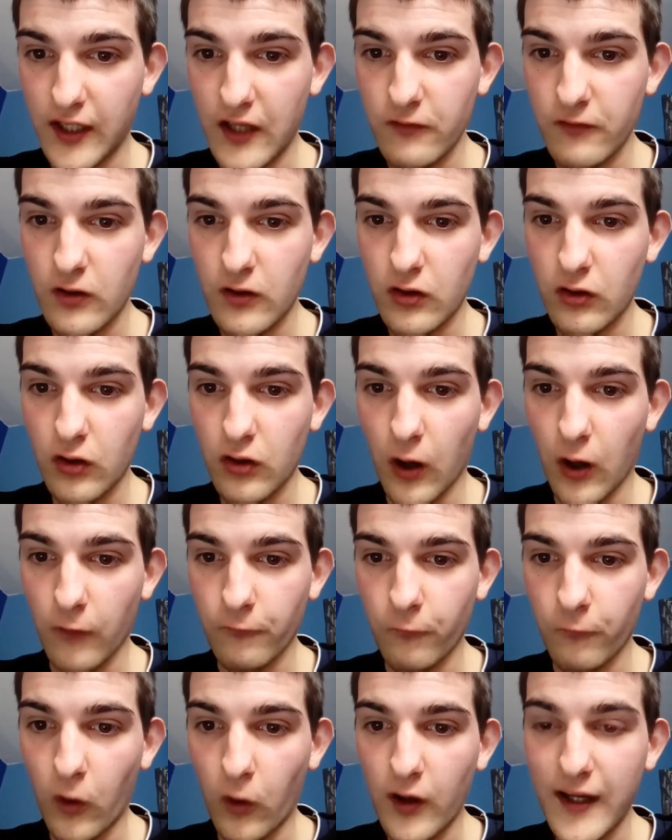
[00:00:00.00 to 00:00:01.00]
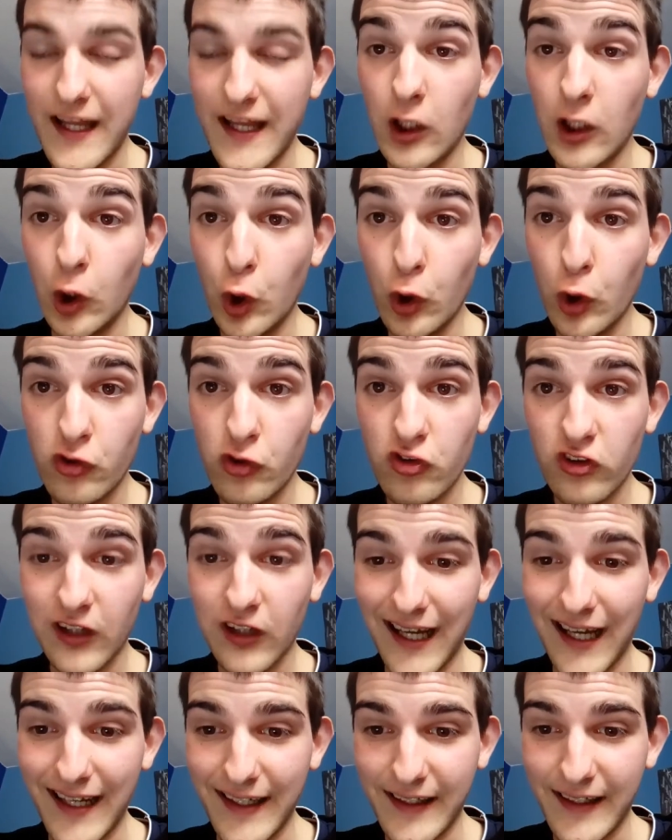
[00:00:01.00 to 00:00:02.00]
given of what he looks
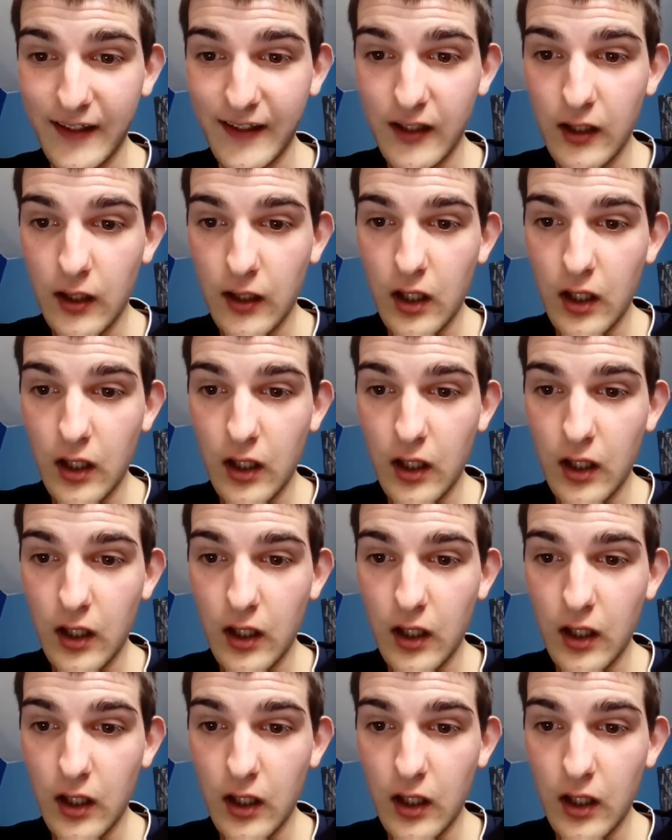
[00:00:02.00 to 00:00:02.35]
like,